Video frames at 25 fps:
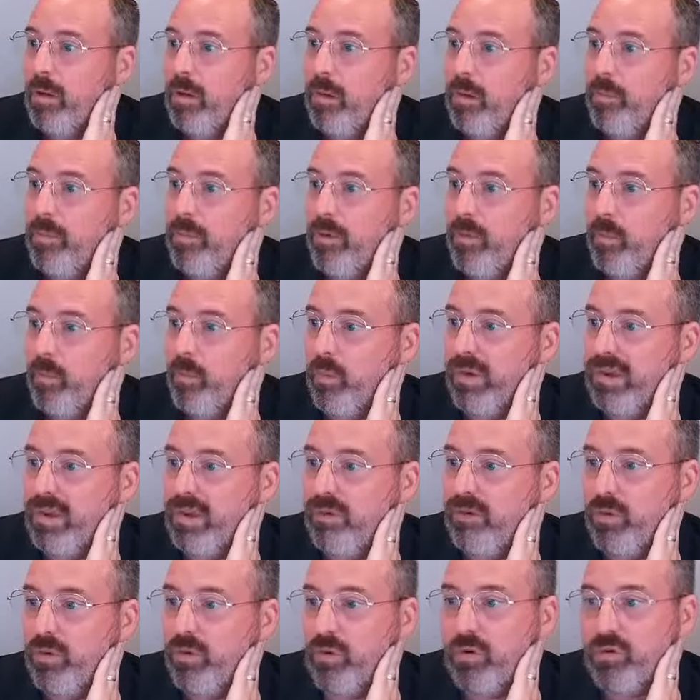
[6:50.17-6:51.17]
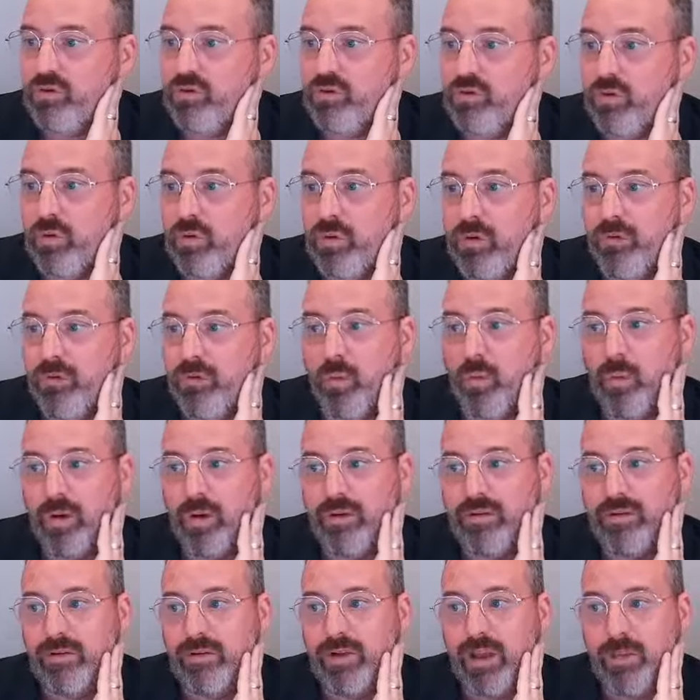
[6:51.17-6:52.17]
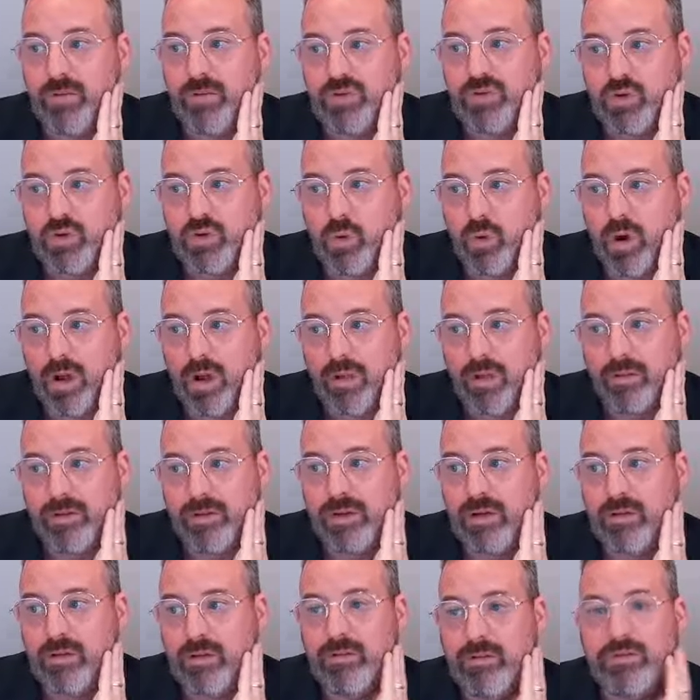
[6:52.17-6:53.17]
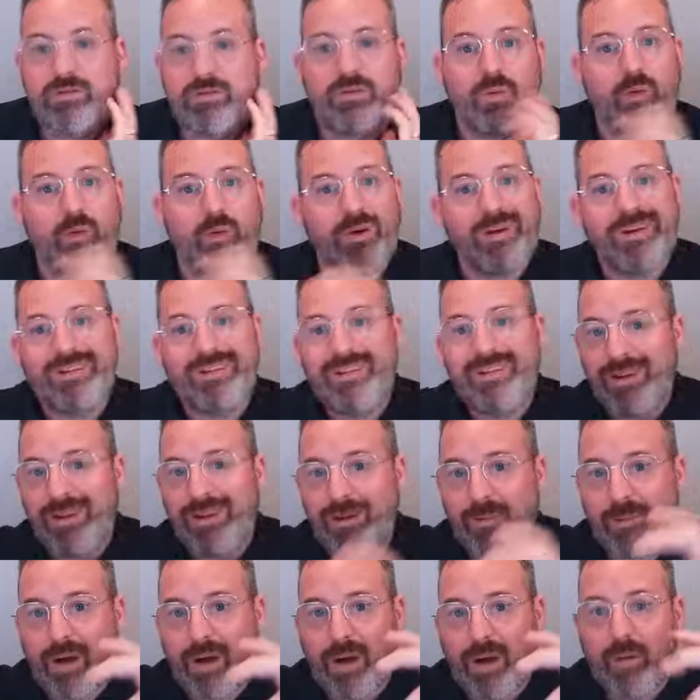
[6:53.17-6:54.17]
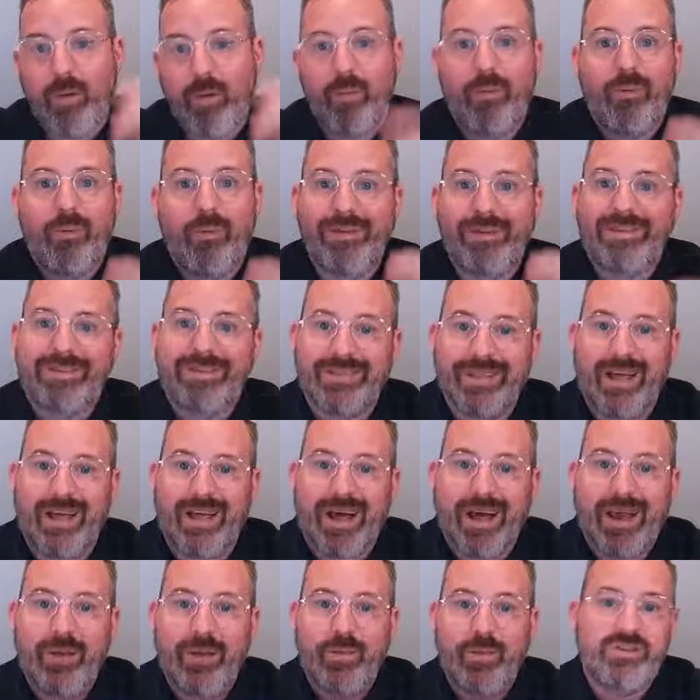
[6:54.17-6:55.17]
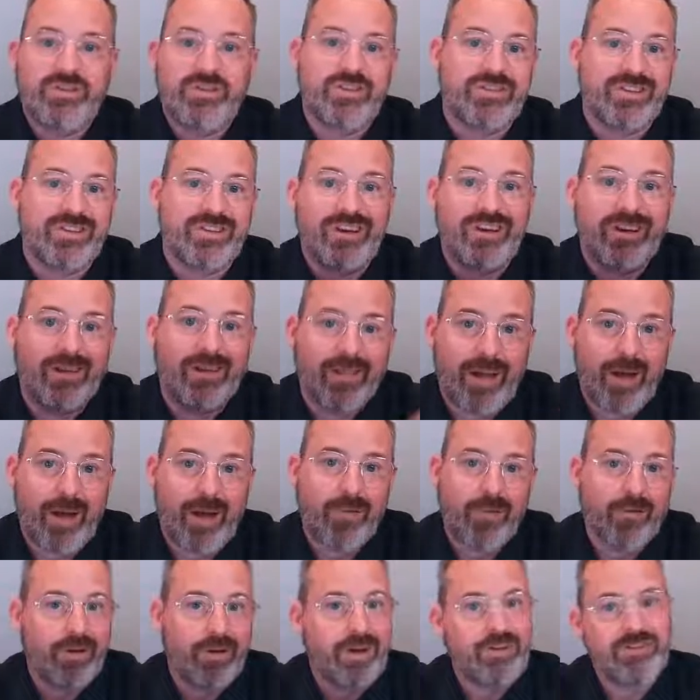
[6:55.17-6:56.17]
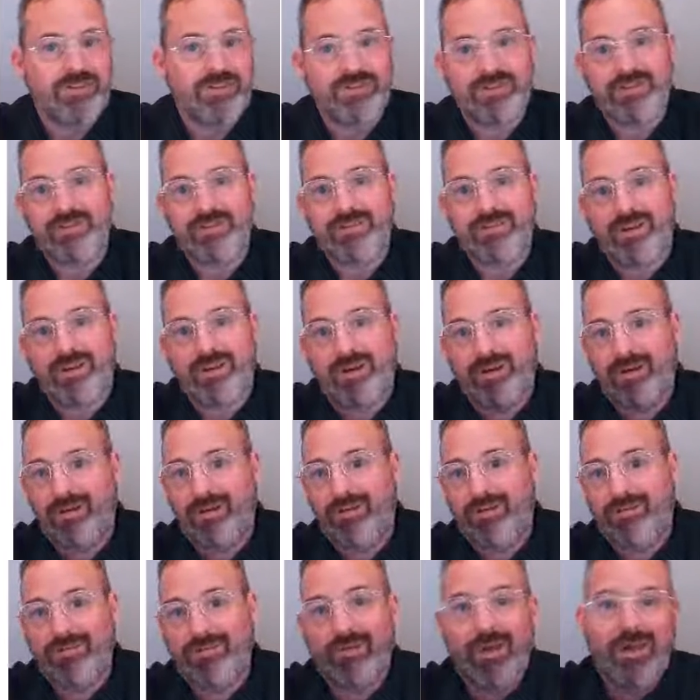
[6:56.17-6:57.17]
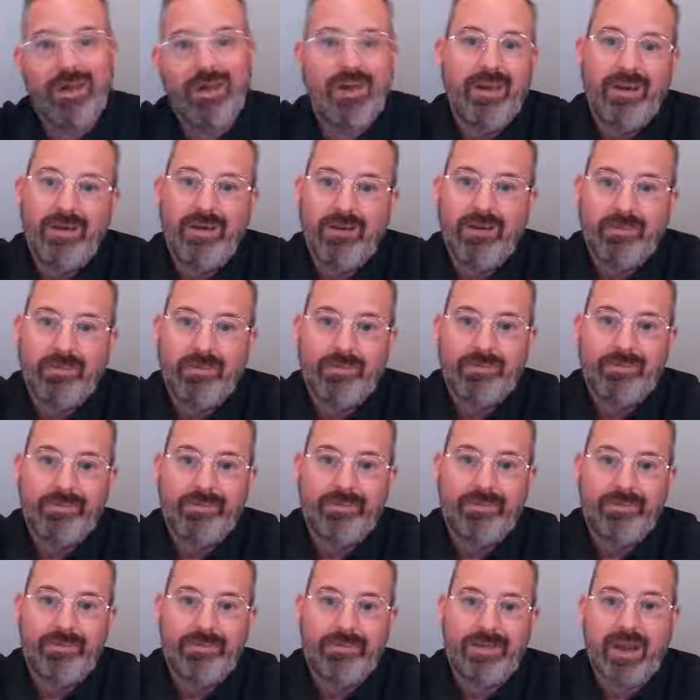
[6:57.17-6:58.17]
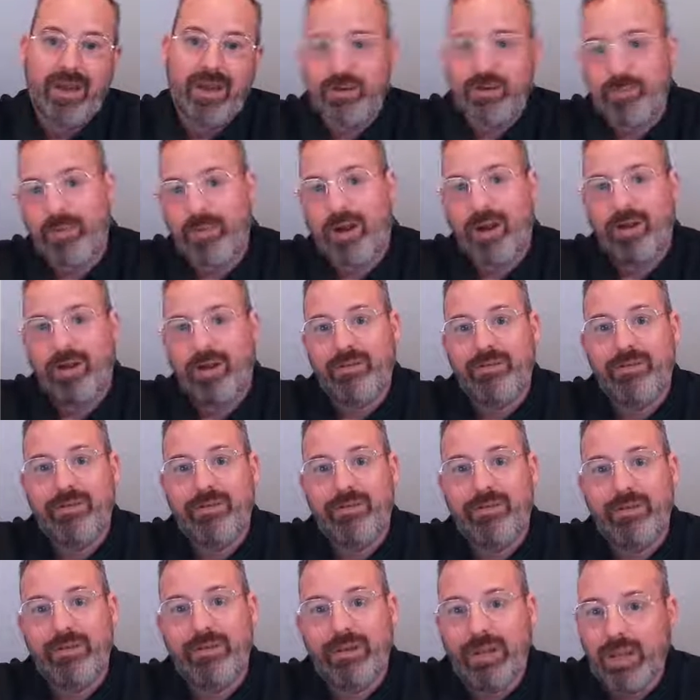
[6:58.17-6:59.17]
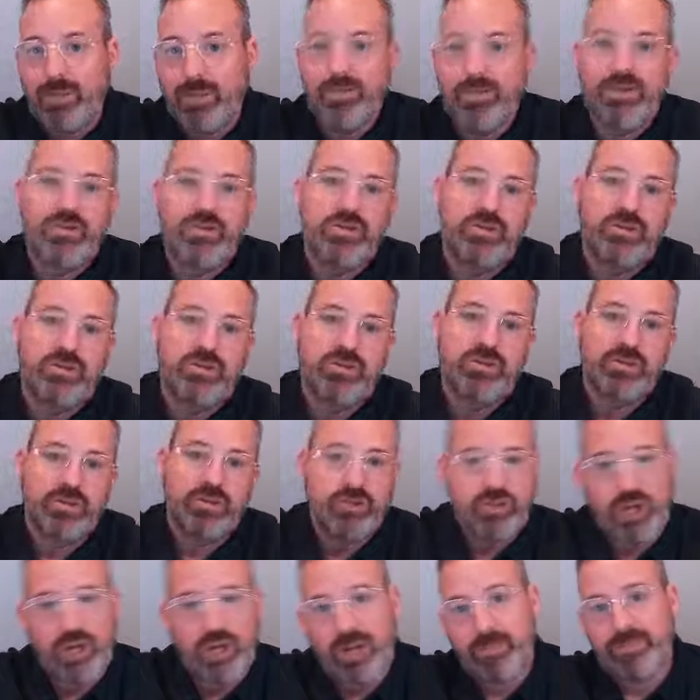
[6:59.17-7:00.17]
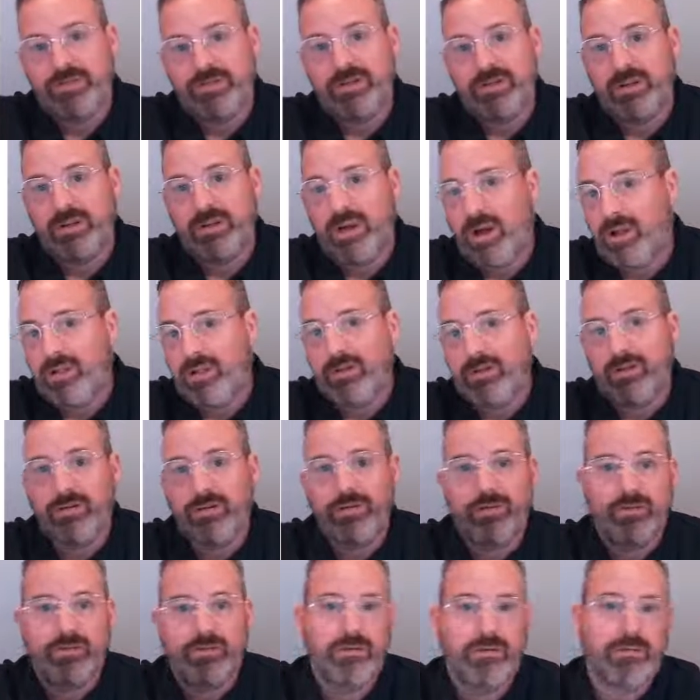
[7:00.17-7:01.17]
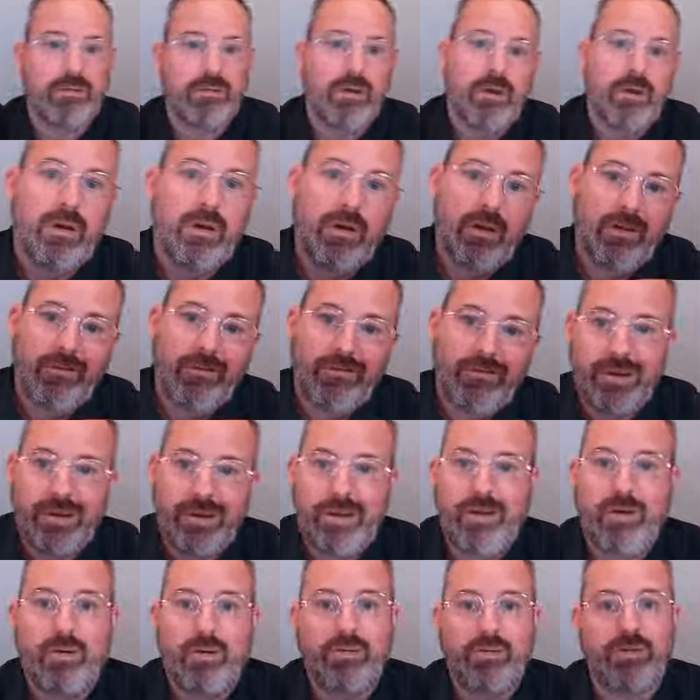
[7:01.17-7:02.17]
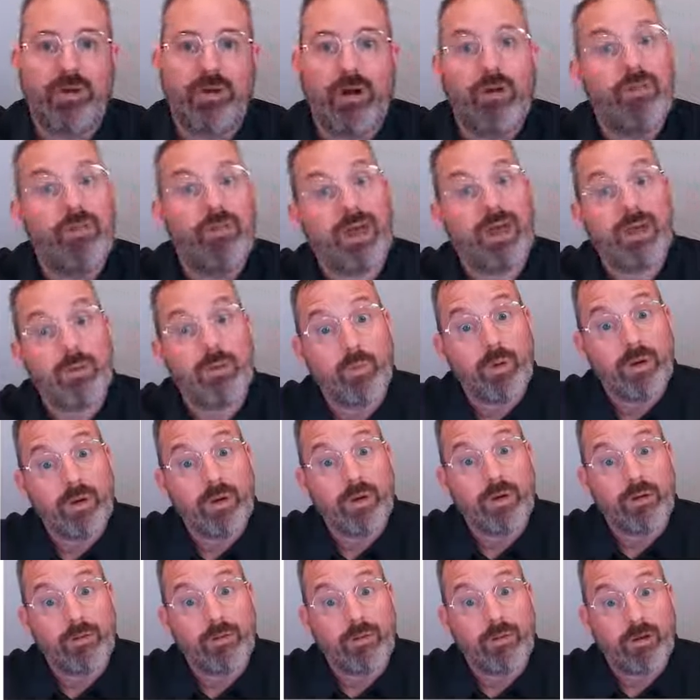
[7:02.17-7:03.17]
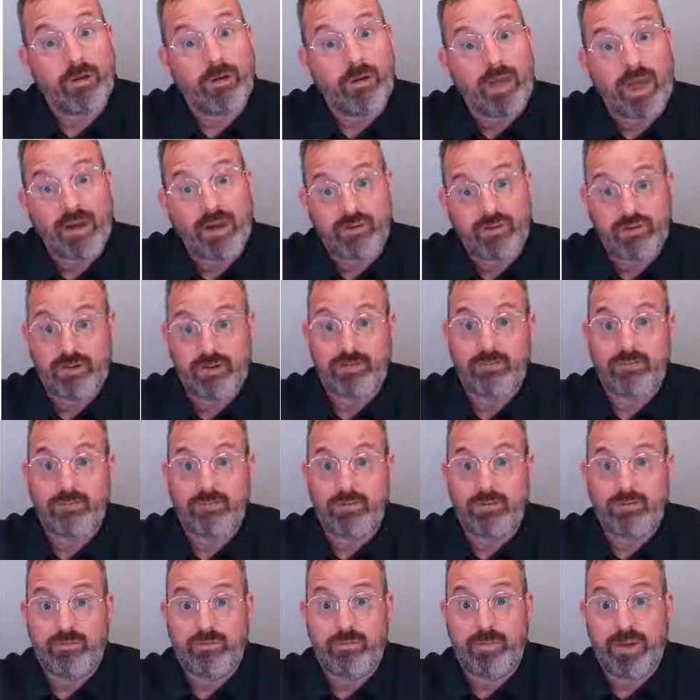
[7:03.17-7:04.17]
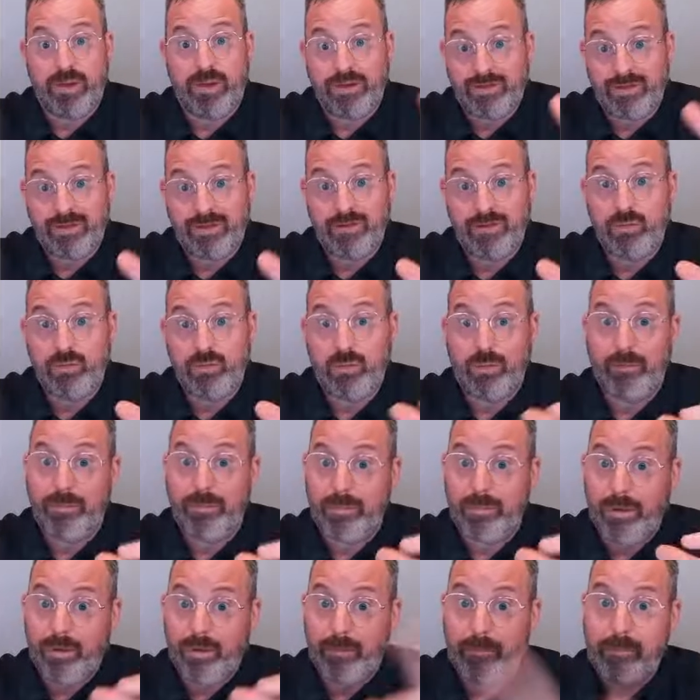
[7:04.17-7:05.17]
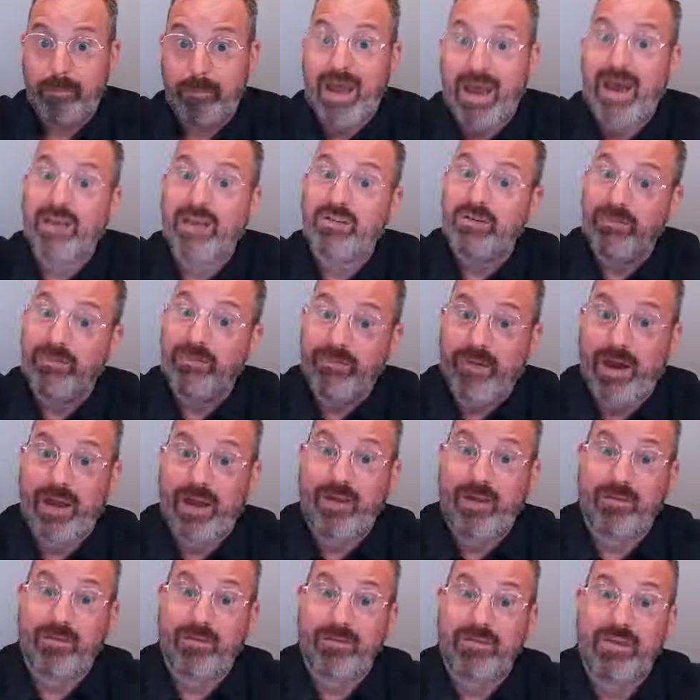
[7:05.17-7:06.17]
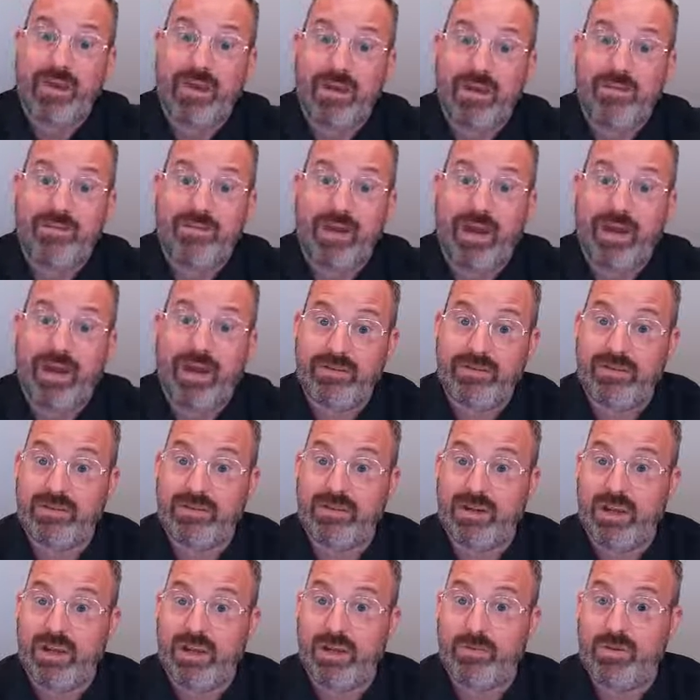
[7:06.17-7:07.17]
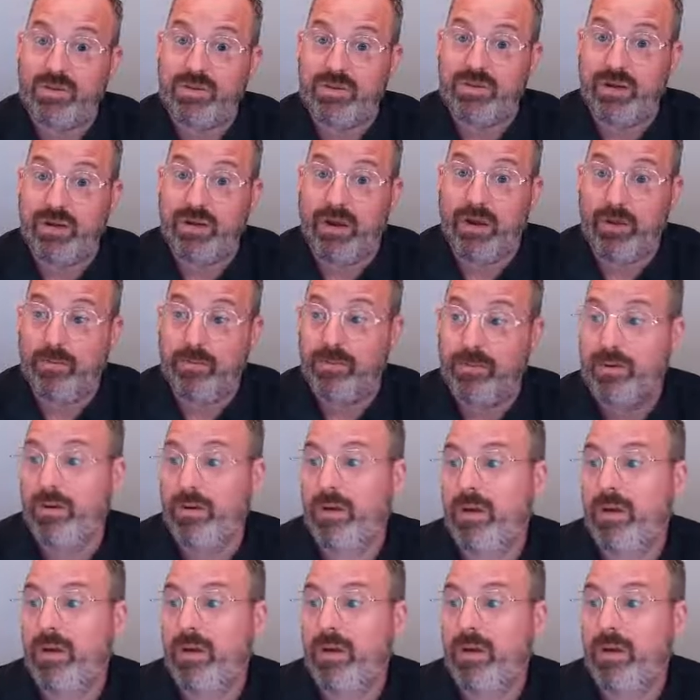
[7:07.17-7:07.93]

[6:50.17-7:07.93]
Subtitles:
But we give you control over what image quality. So we're going to take your PowerPoint slide, which is a conglomeration of, text boxes and images and shapes and colors and videos and all that, and we're going to actually basically do a mass file save as an image type.